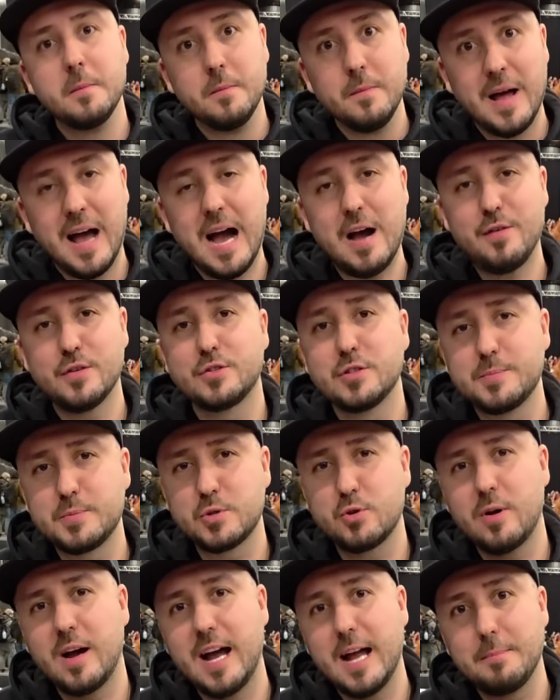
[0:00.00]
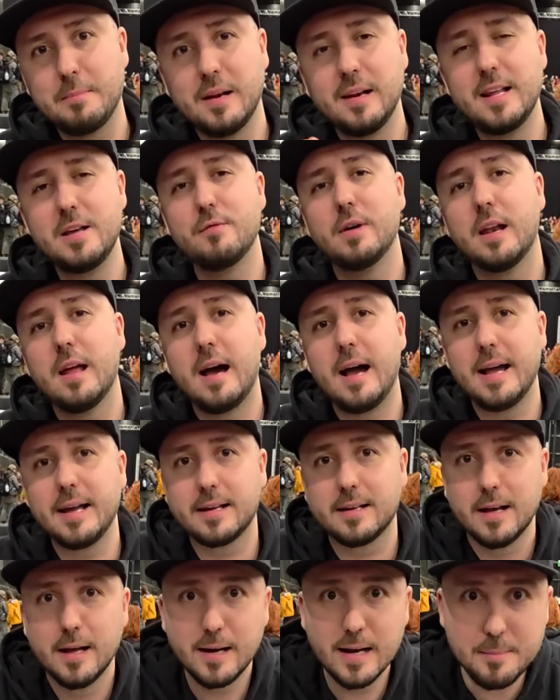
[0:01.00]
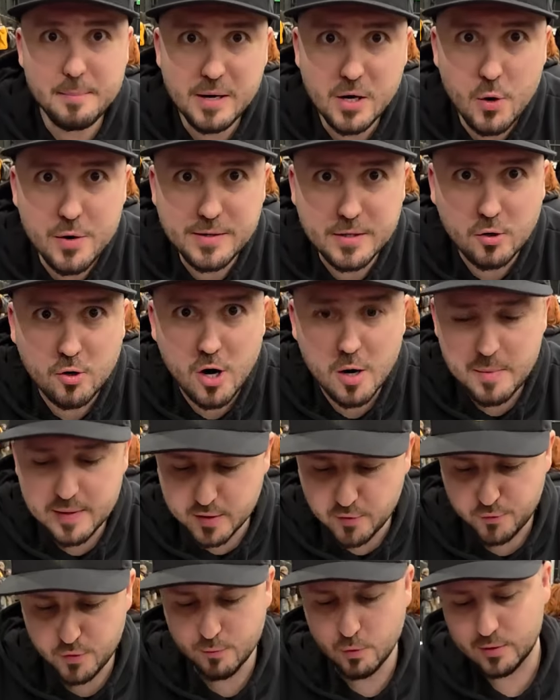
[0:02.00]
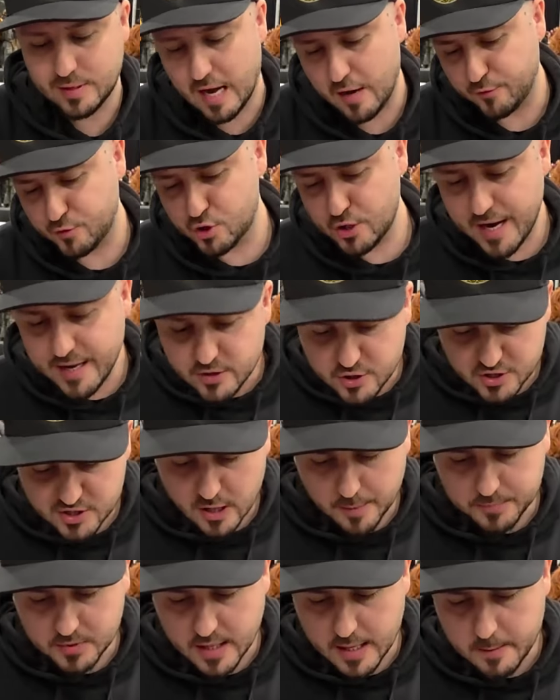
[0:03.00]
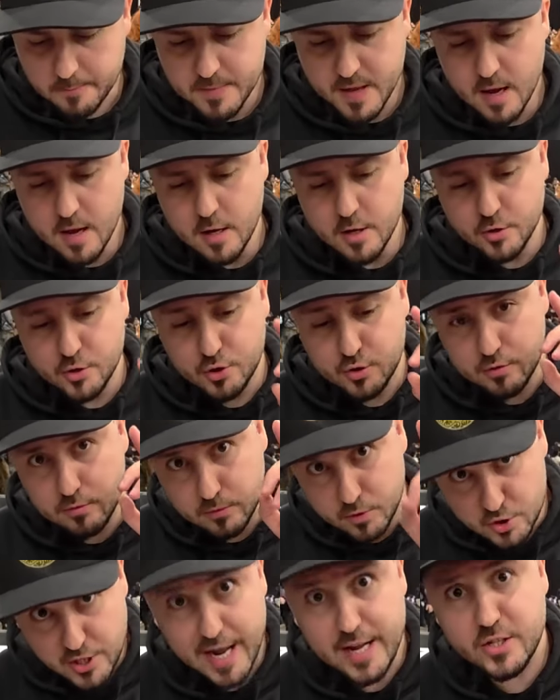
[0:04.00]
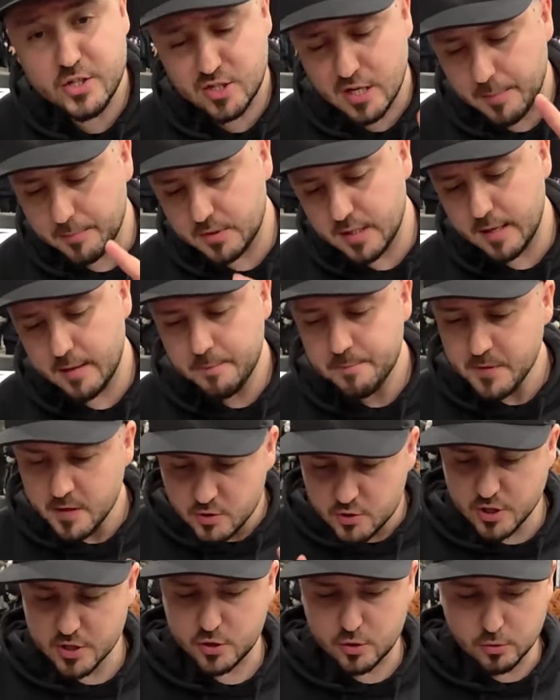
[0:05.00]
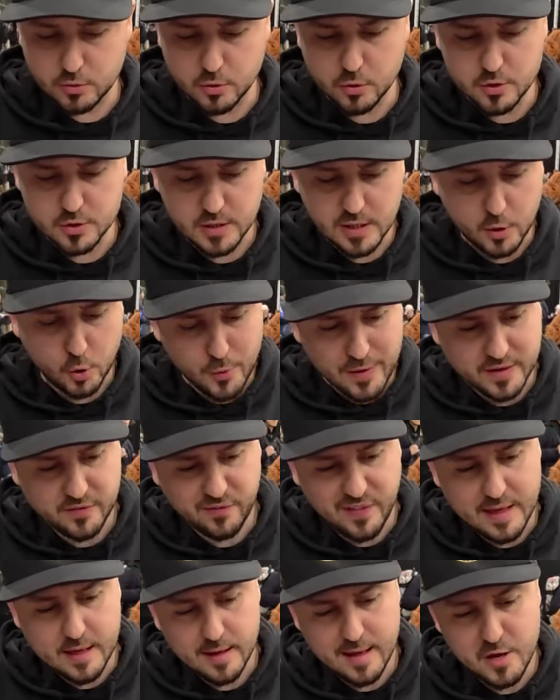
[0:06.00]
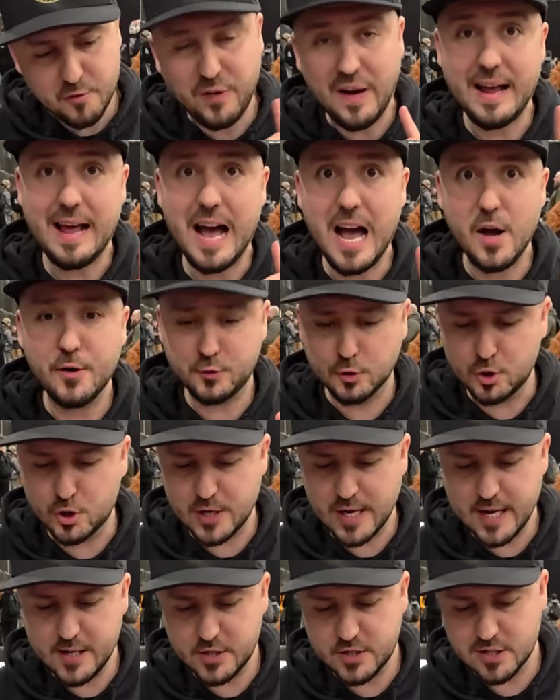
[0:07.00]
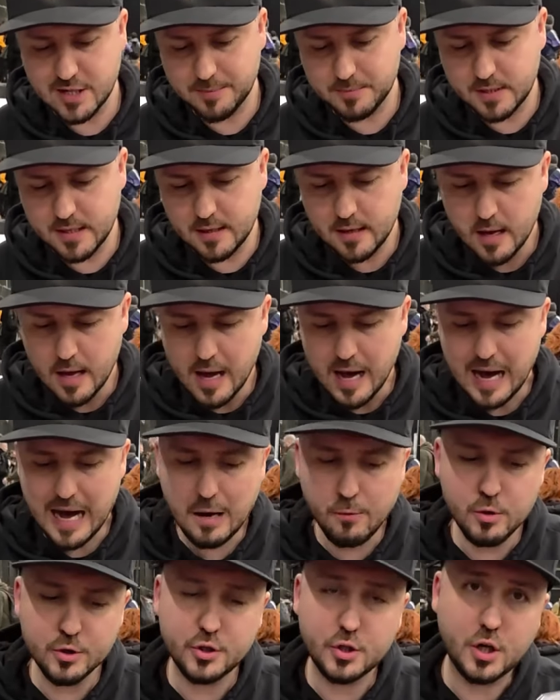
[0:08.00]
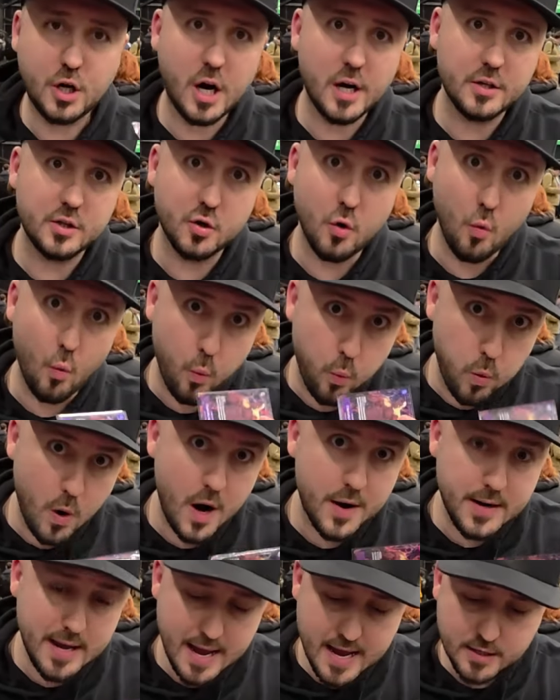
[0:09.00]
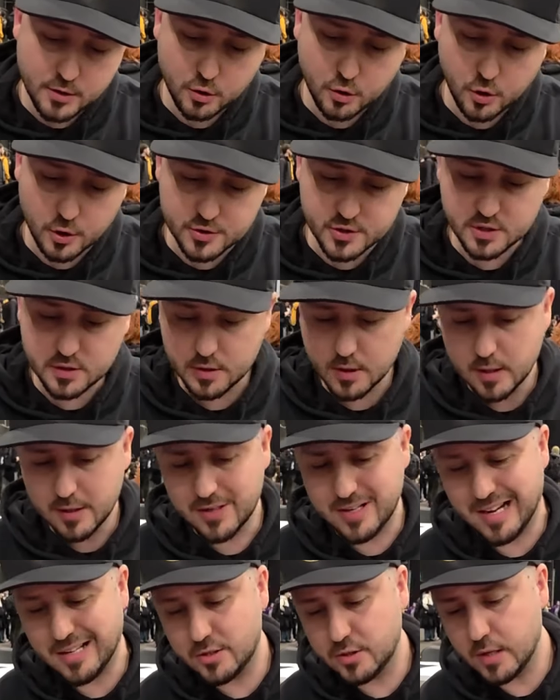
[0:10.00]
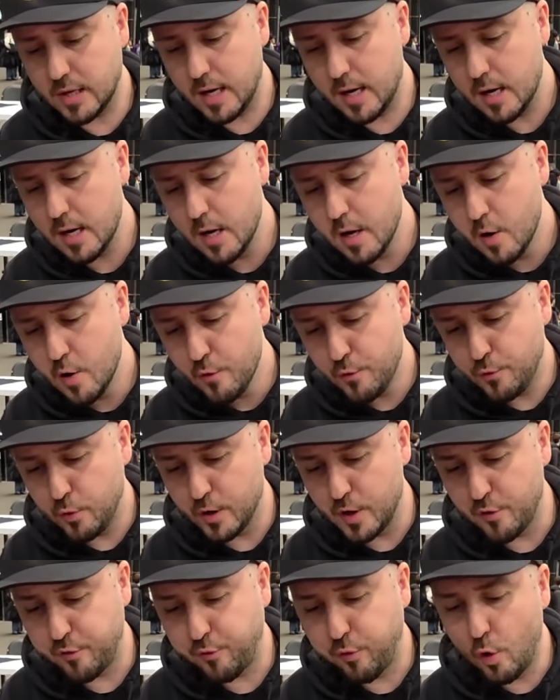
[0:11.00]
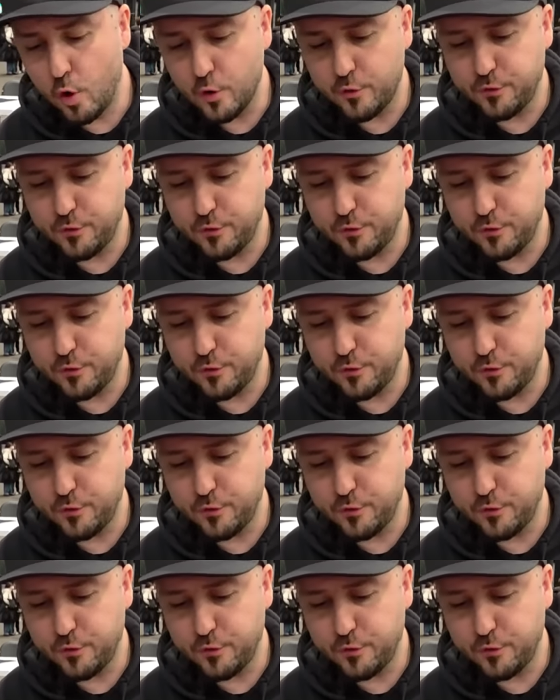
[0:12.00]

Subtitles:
Have a subscribe, leave a like, let me know in the comment if you would have changed something. Just to do a quick thing, if I have to change something, I would cut 1/8 cost kata for a 4th